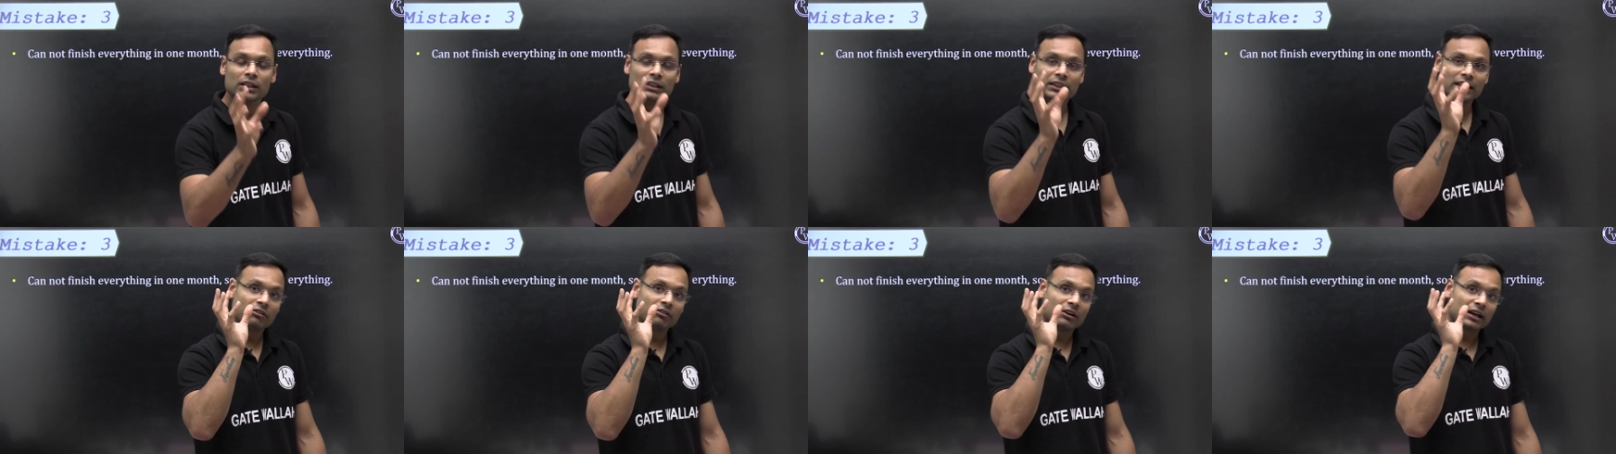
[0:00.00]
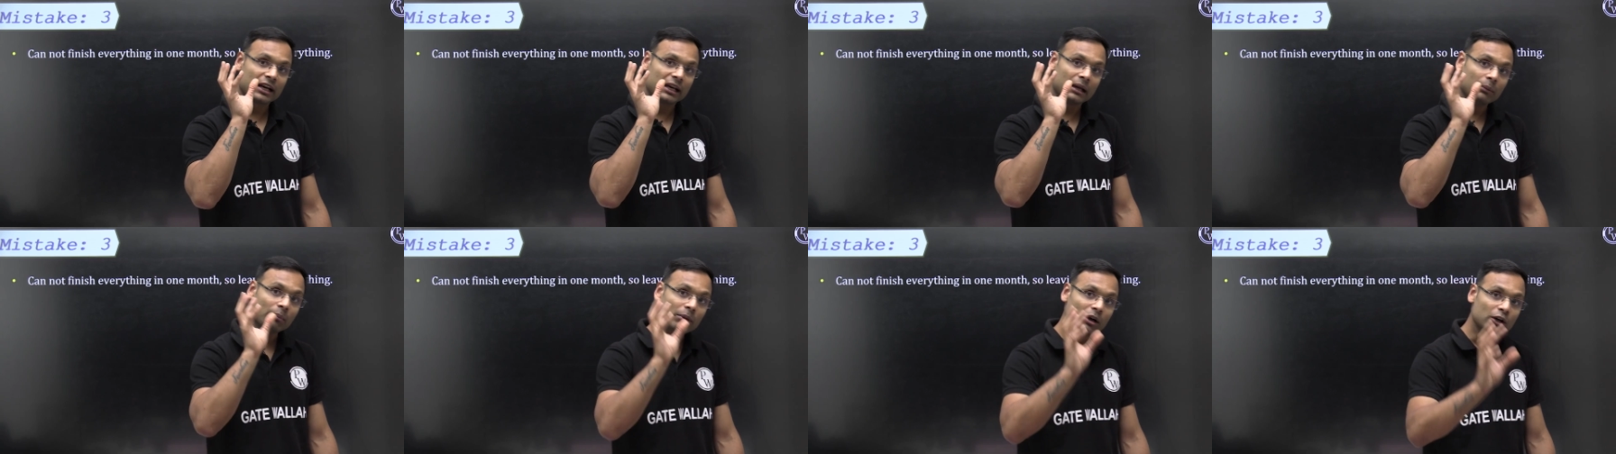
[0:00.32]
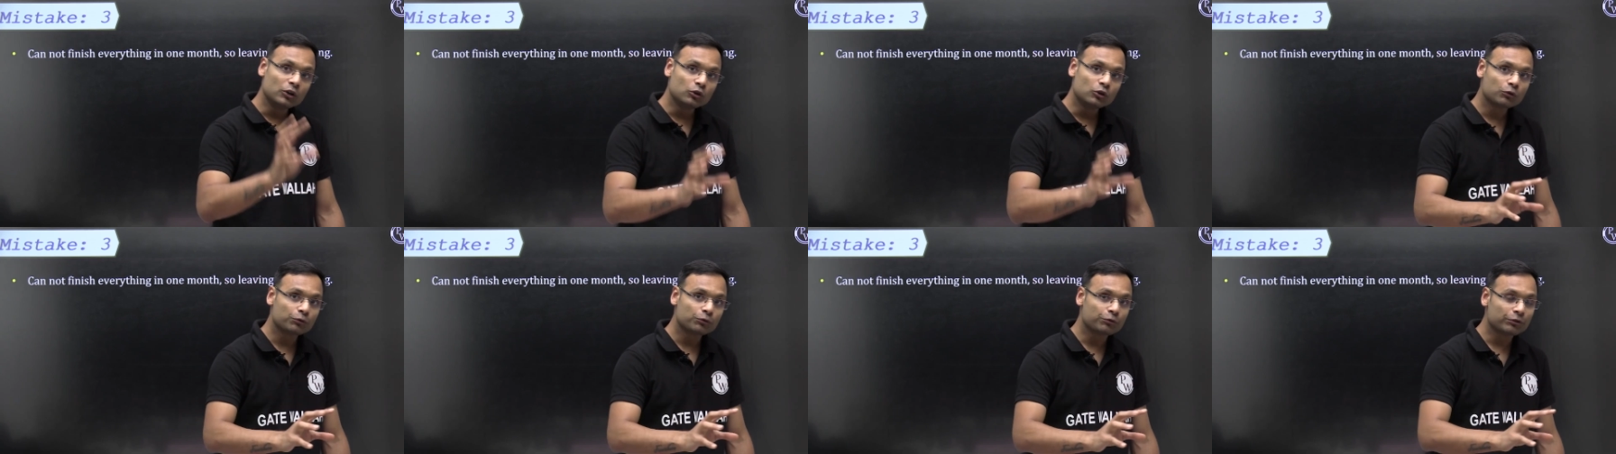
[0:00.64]
they were
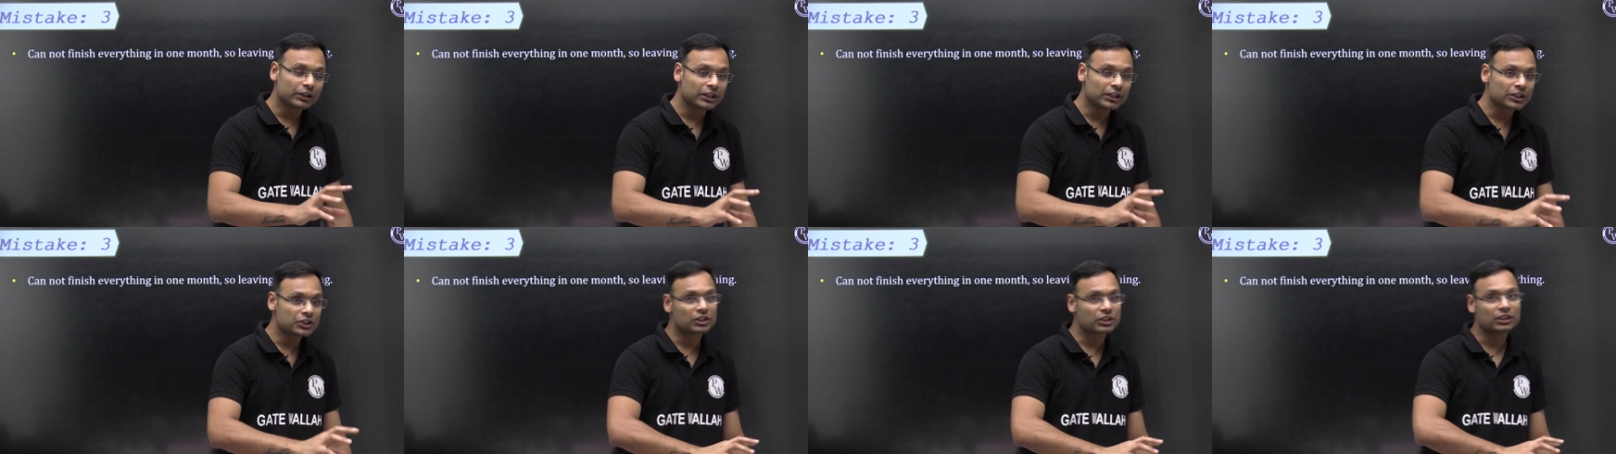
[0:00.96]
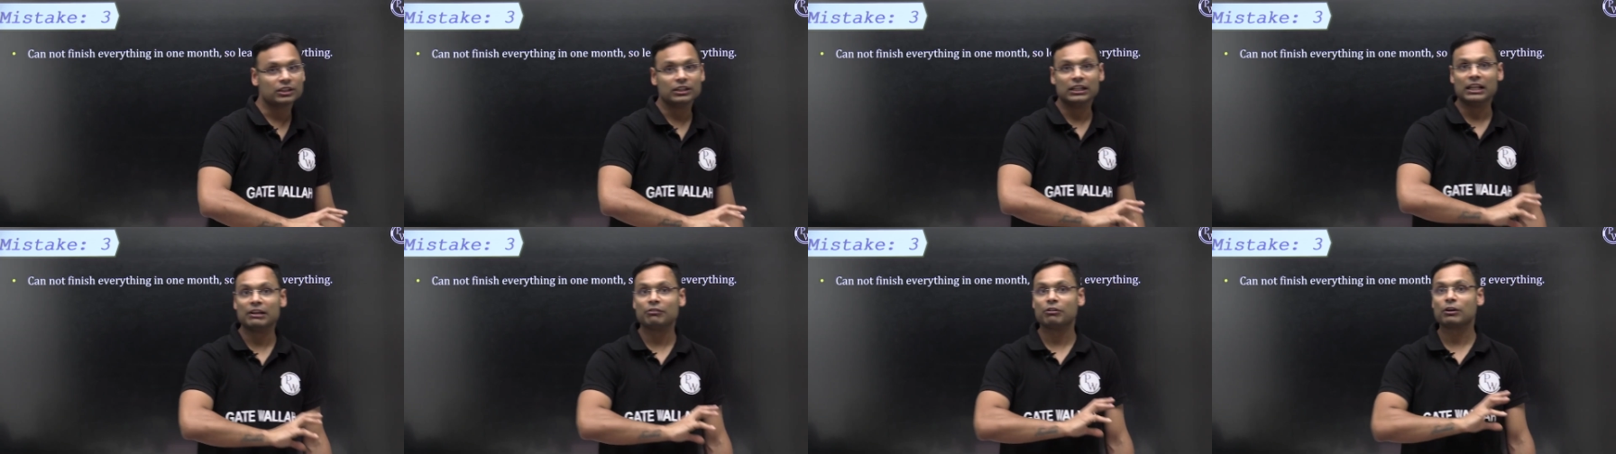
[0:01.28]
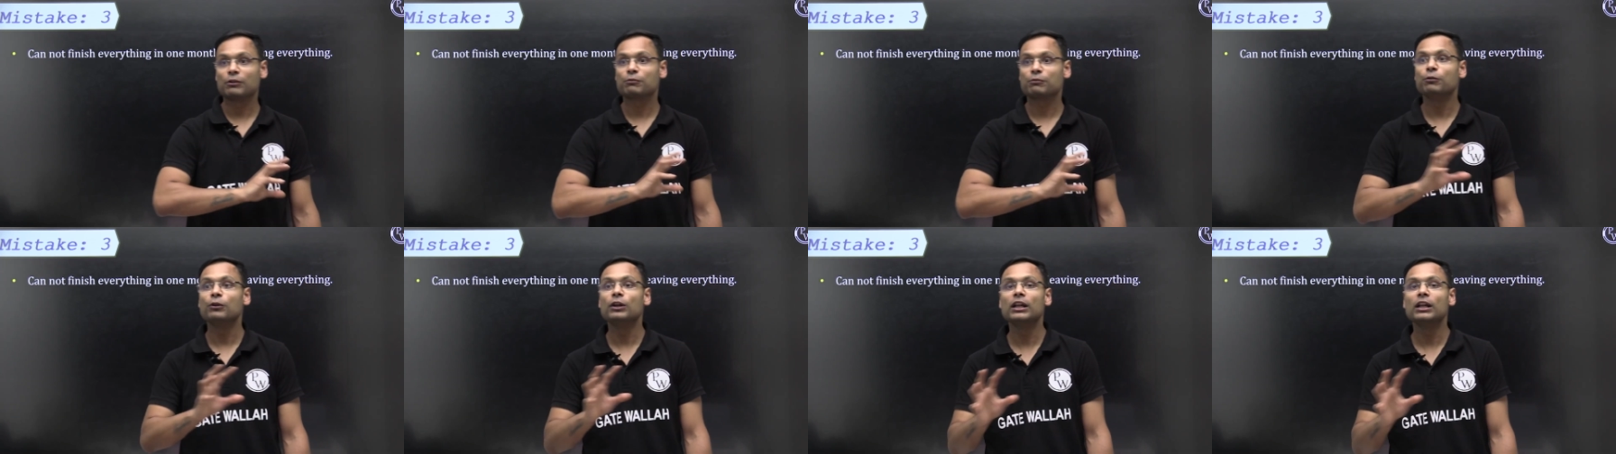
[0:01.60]
able to finish they were
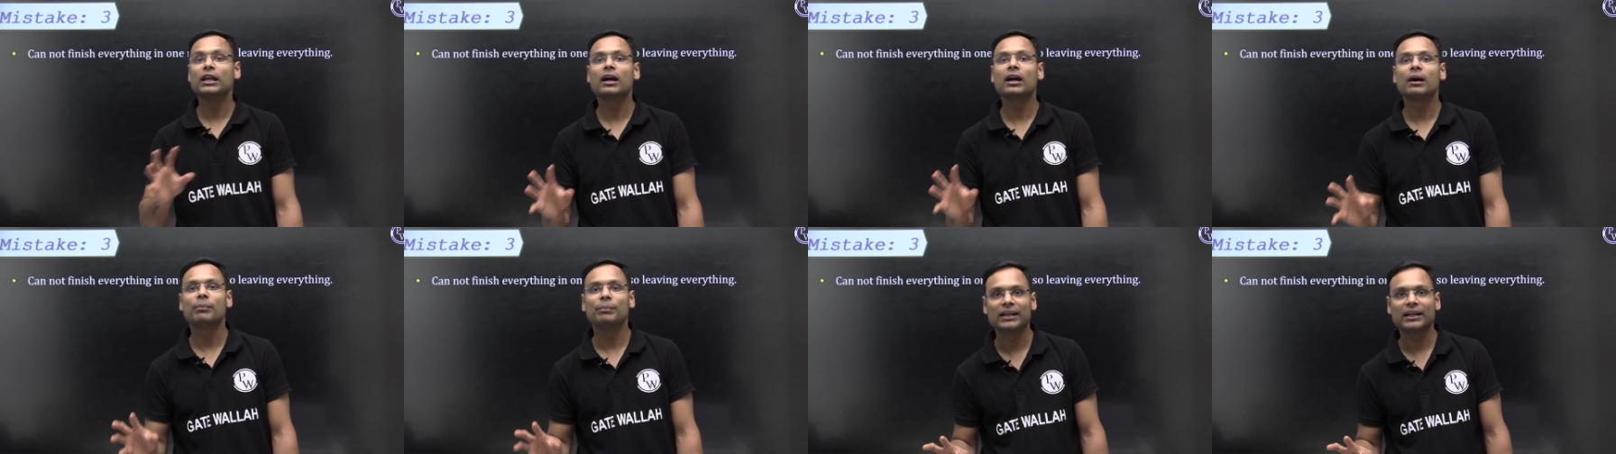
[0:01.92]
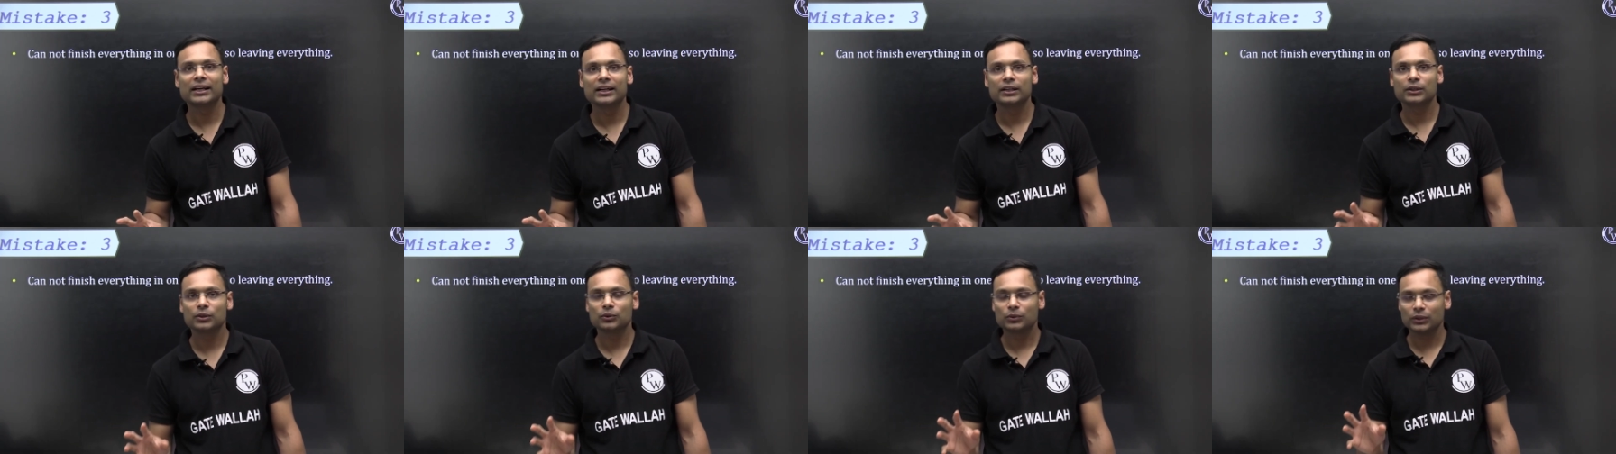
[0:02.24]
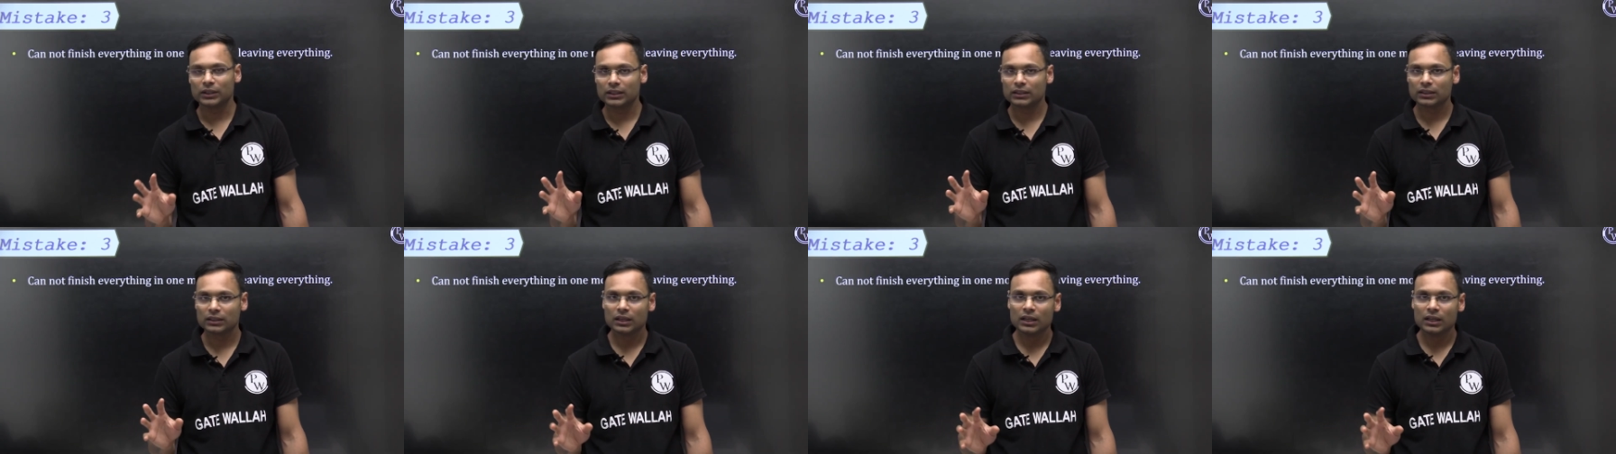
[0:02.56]
fully committed to
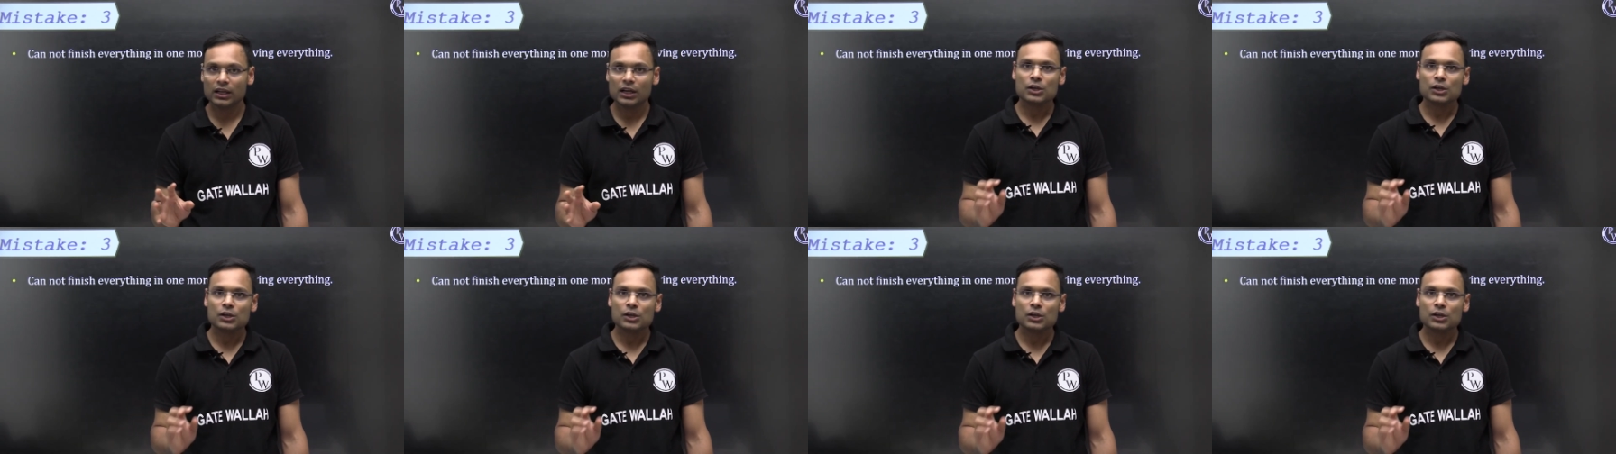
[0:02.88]
it